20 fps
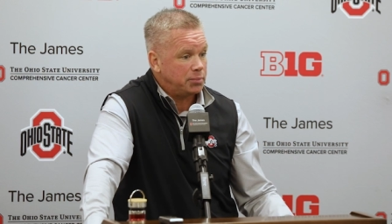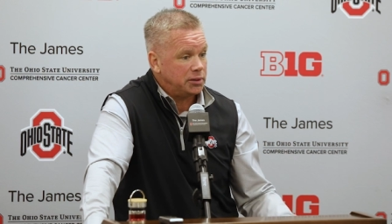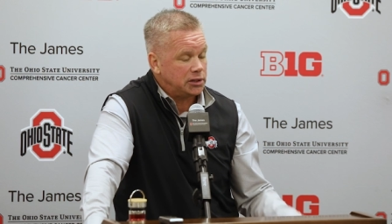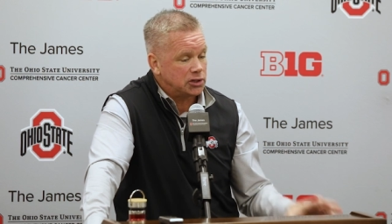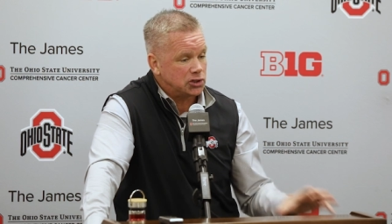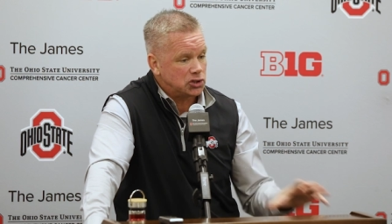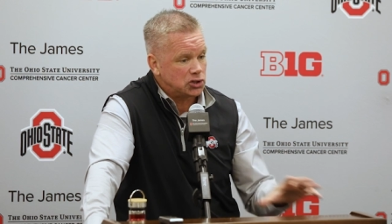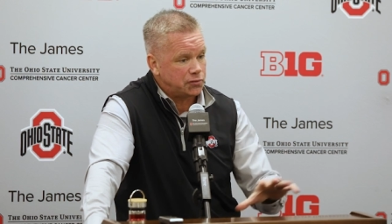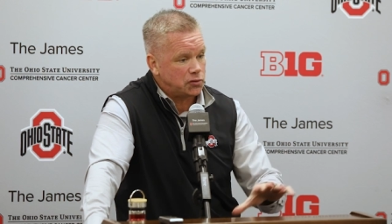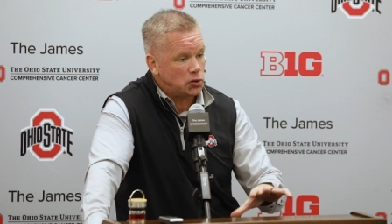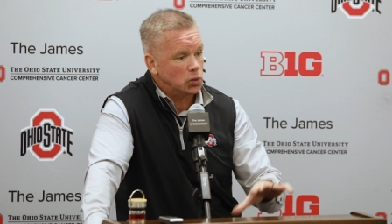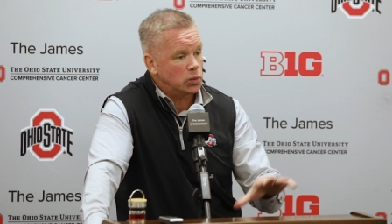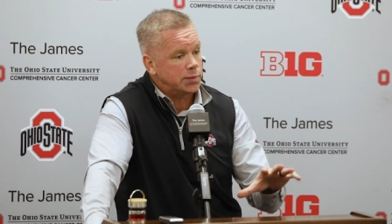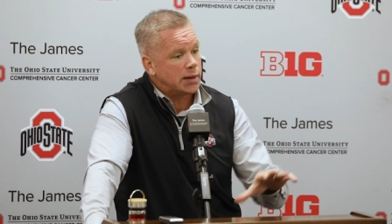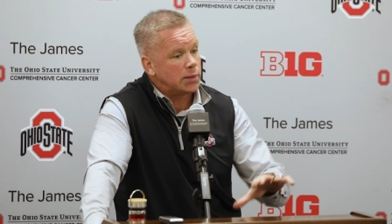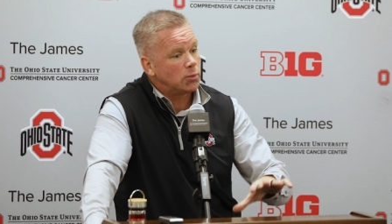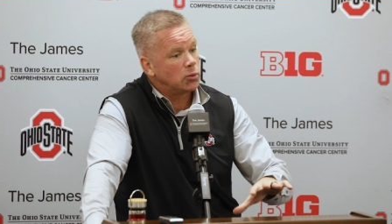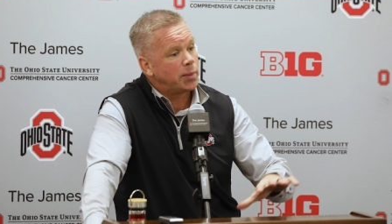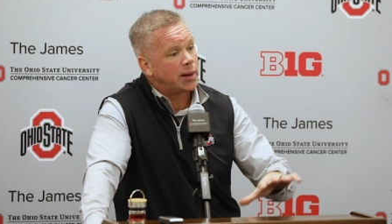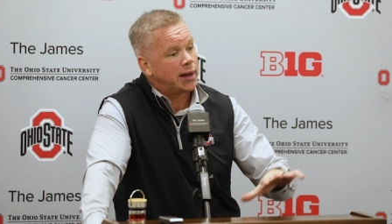Because if you
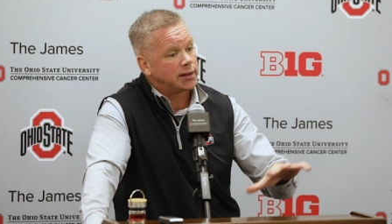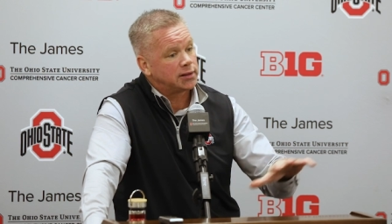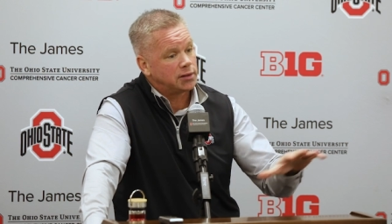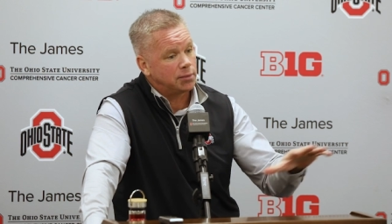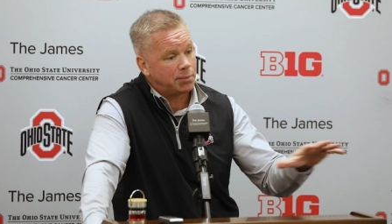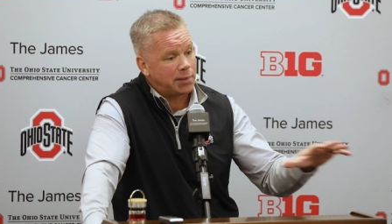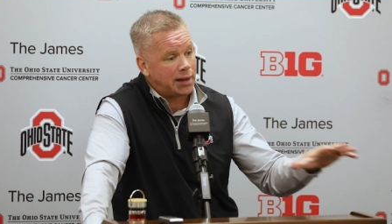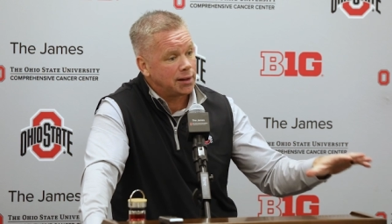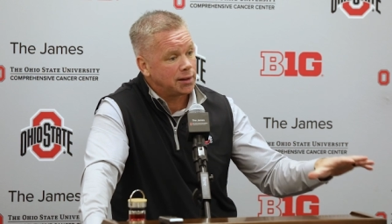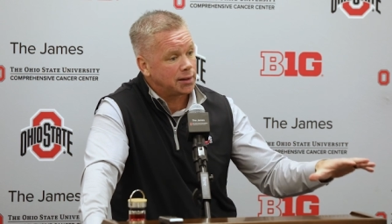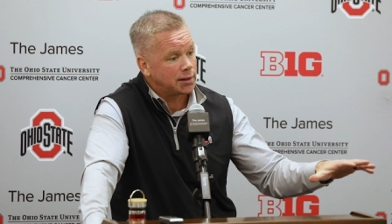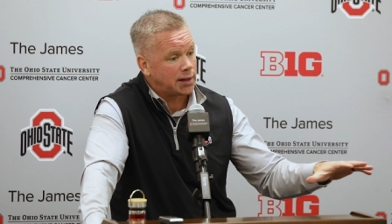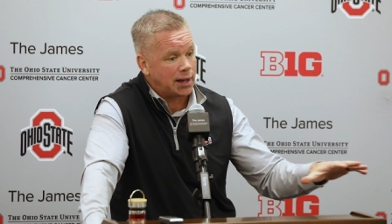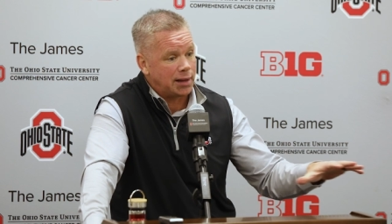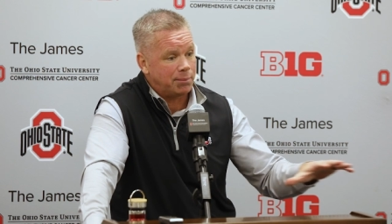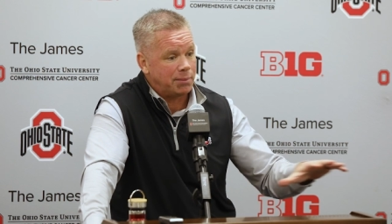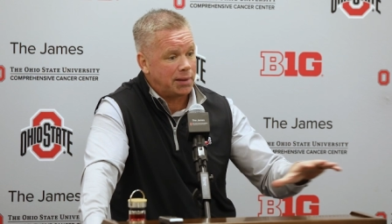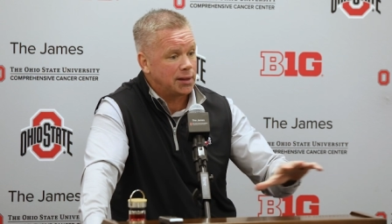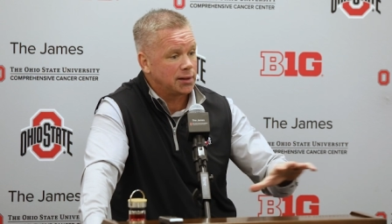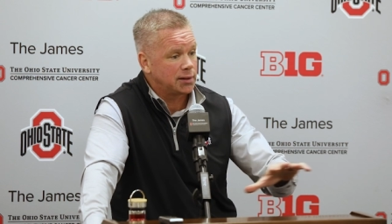remember back to Malachi,
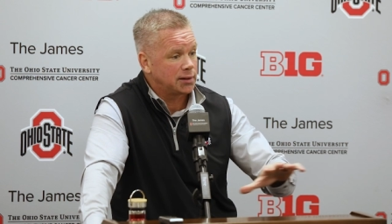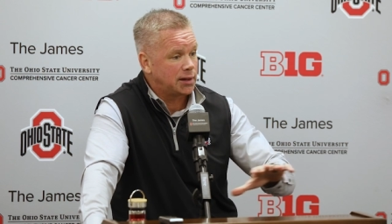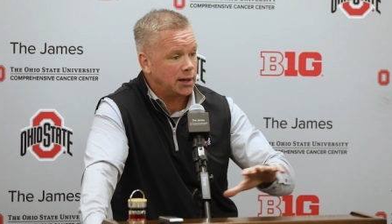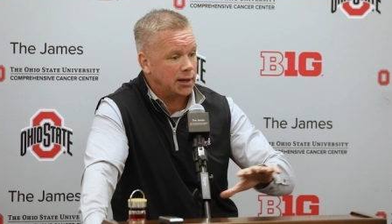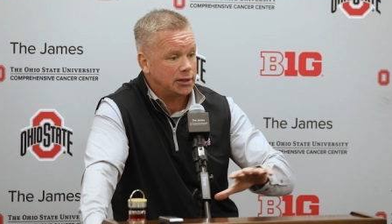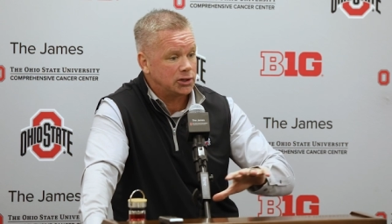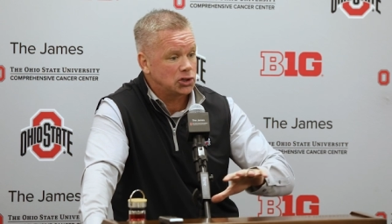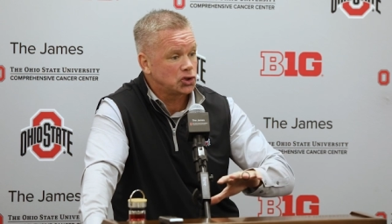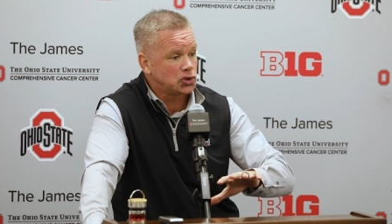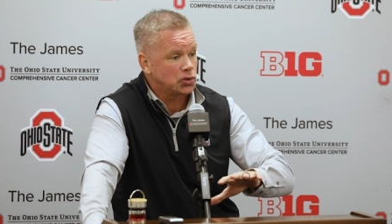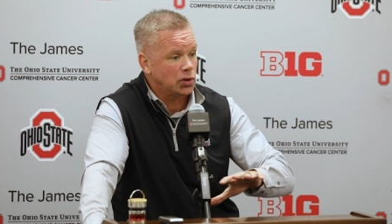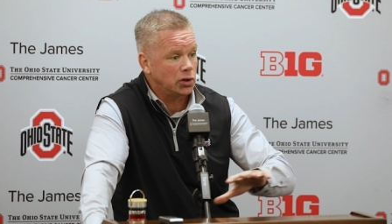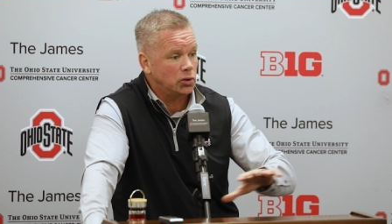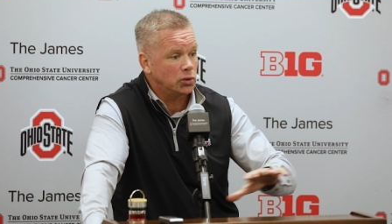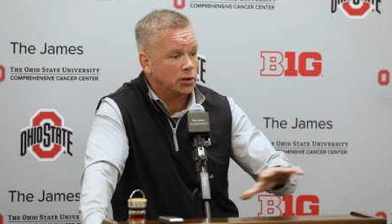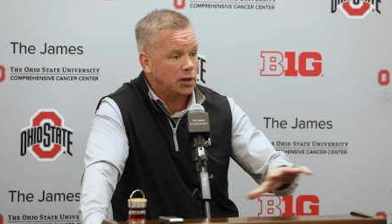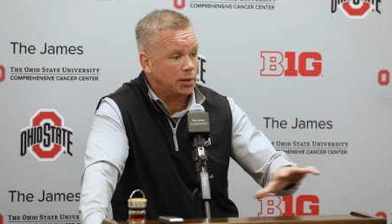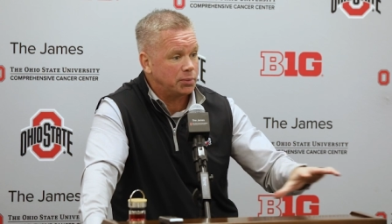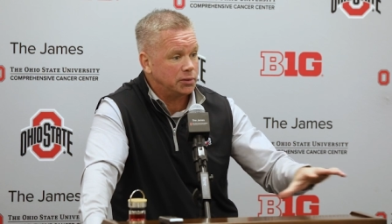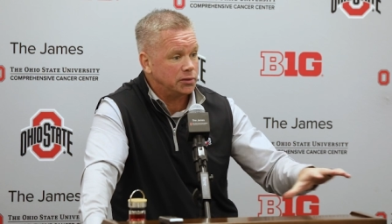Malachi
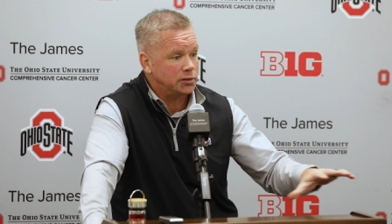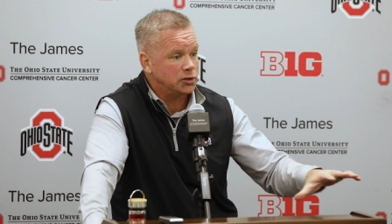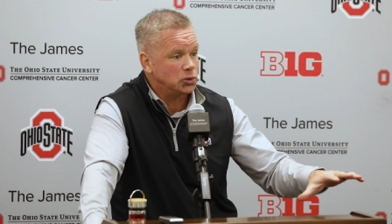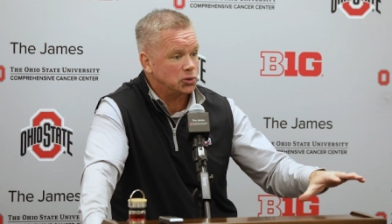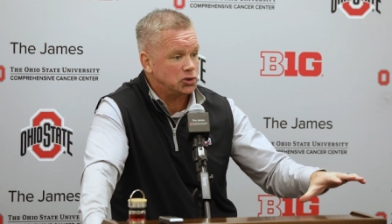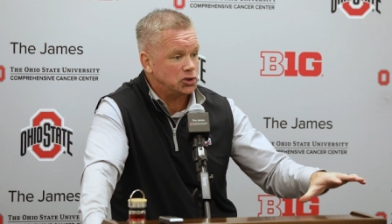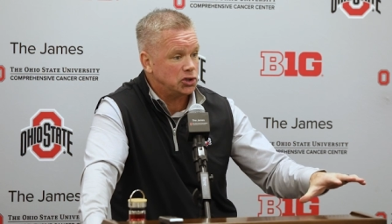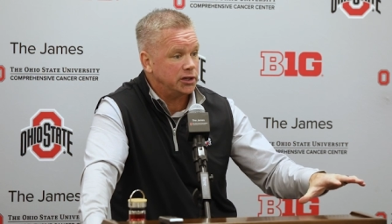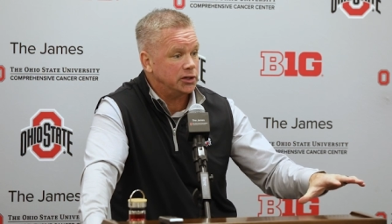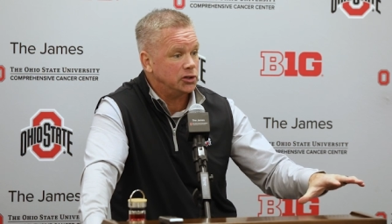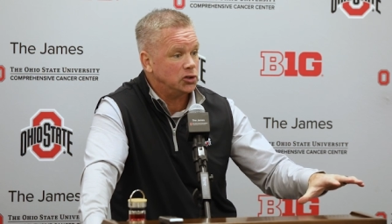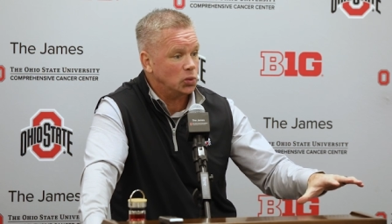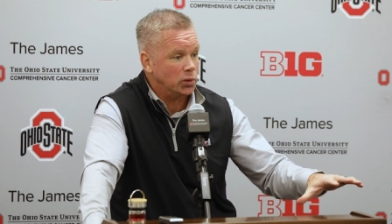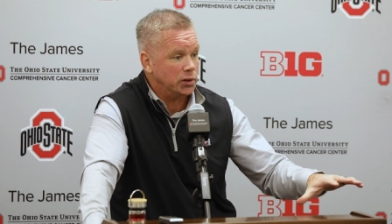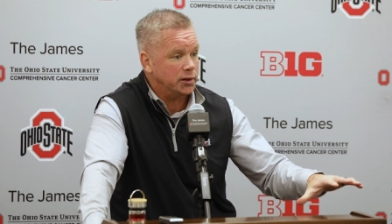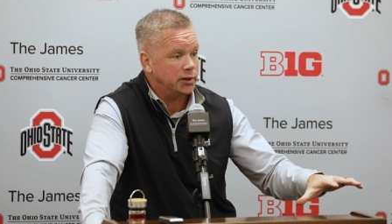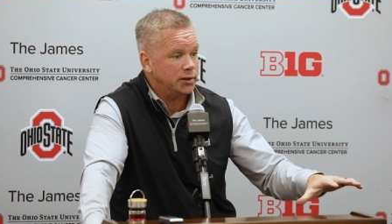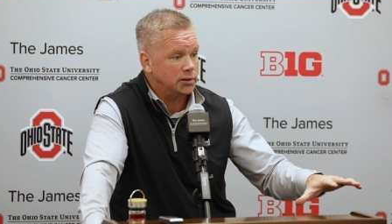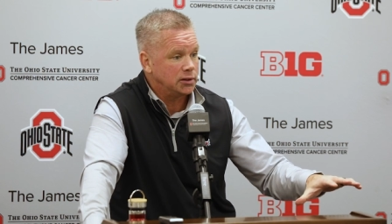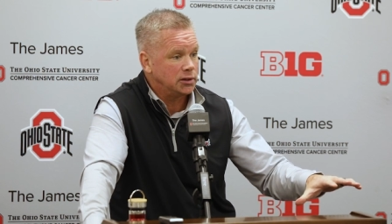struggled up until
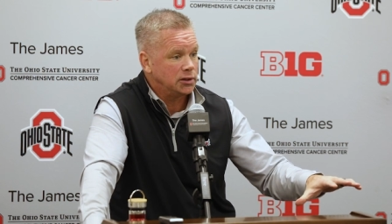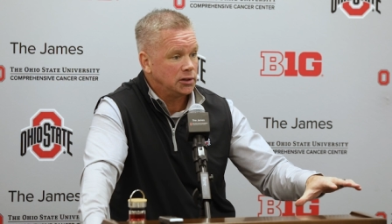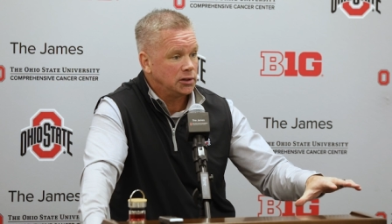January.